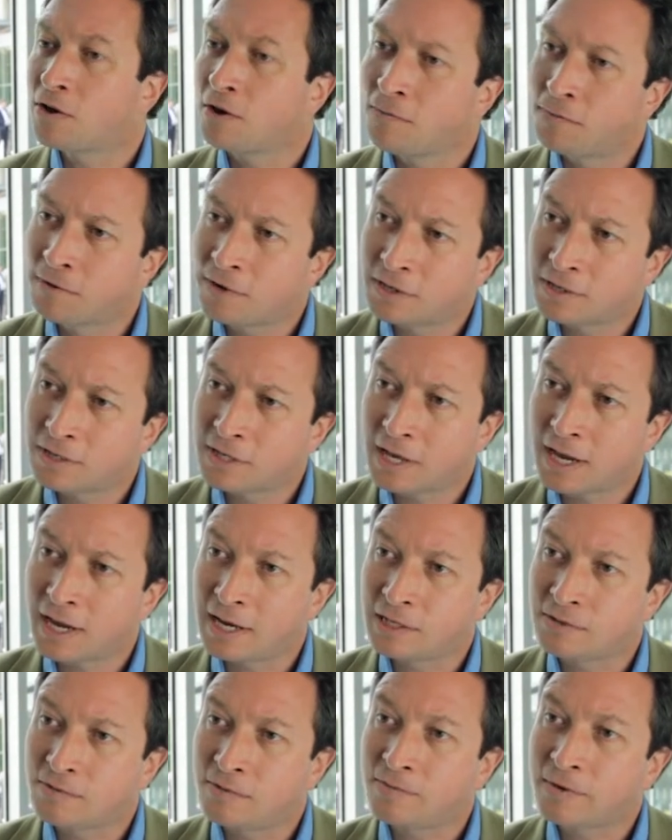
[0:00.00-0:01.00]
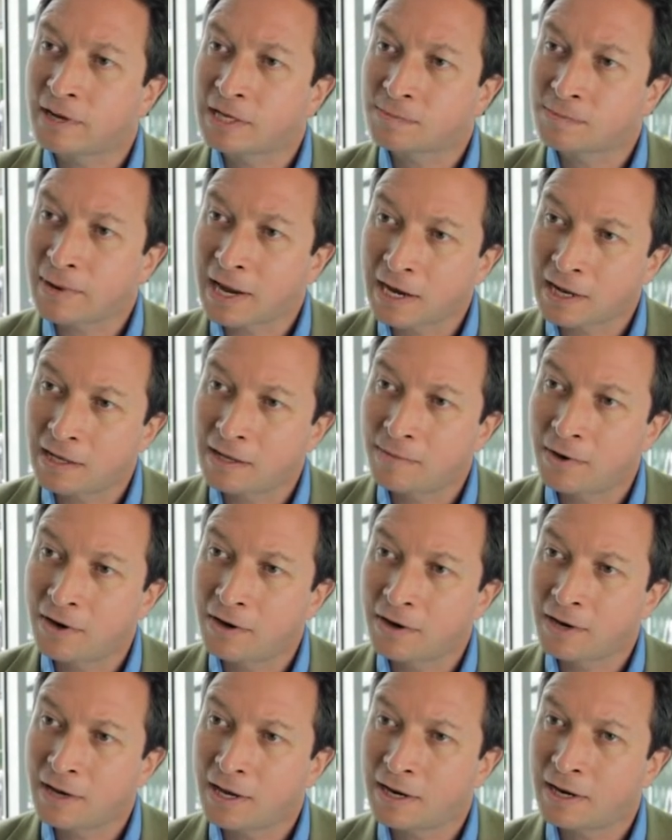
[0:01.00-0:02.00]
confidence again to invest back in the
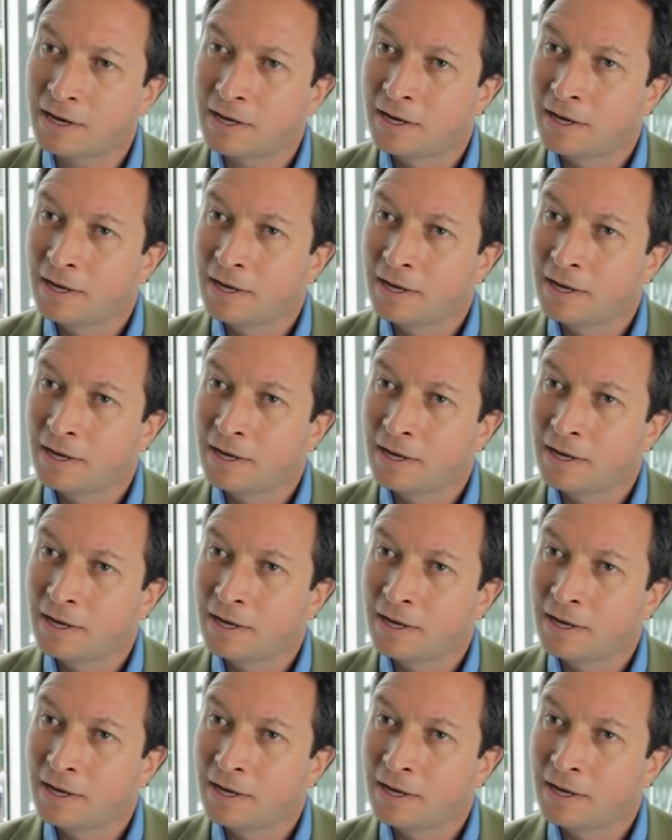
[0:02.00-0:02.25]
market.